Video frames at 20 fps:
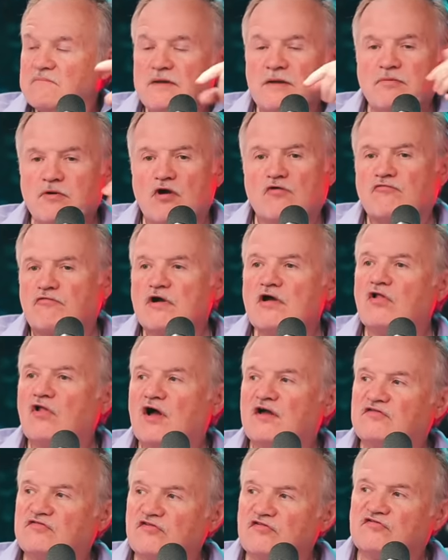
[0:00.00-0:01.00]
People don't
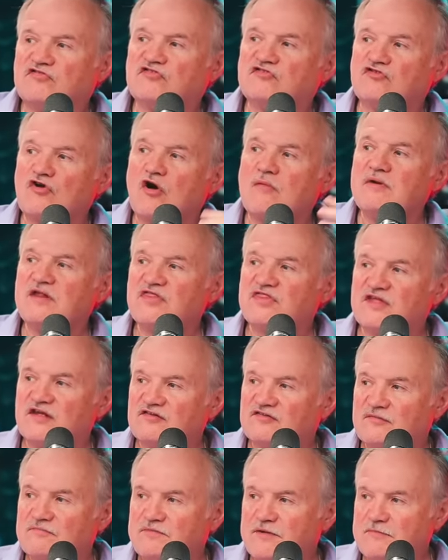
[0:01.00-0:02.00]
realize there's so many
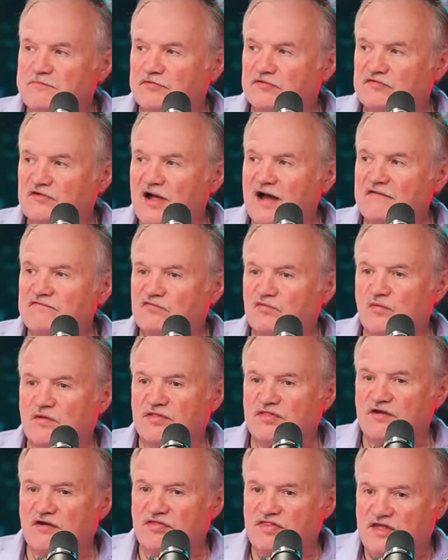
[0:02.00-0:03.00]
things in people's lives
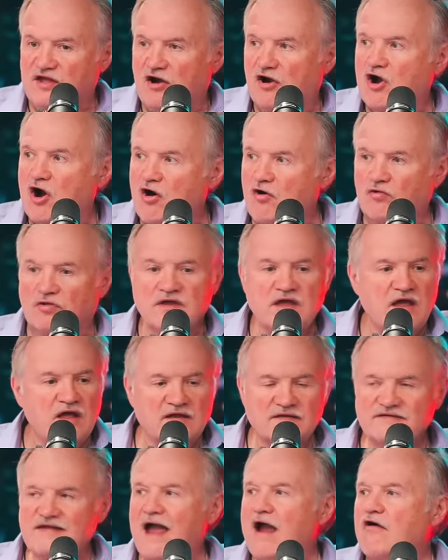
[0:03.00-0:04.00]
where they're the occult,
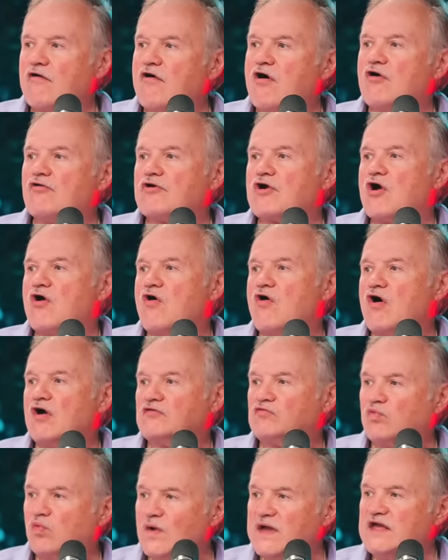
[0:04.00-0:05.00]
tarot
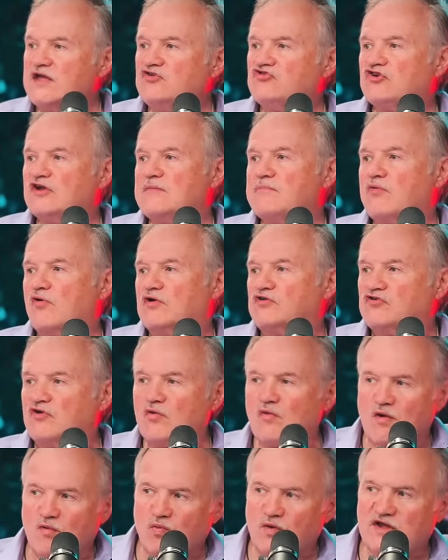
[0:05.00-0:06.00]
cards, Ouija board. You
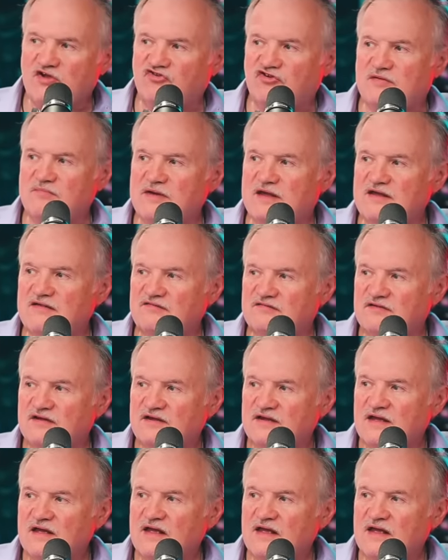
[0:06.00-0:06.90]
know what Ouija means?